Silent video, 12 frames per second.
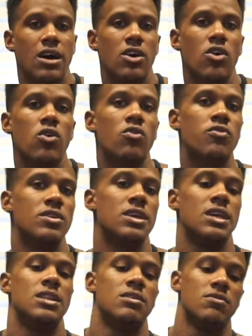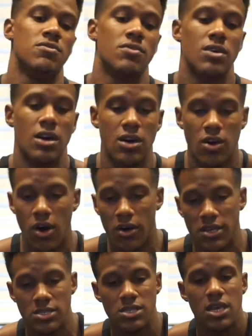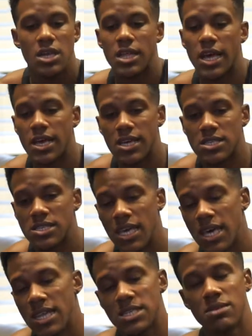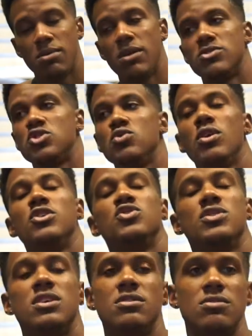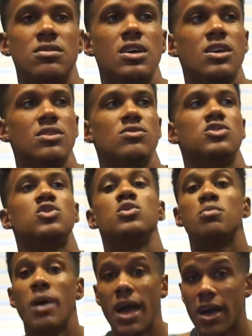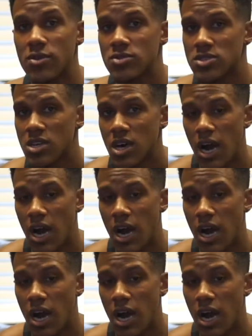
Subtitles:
My goal for the end of August, like I said, is about 202 pounds.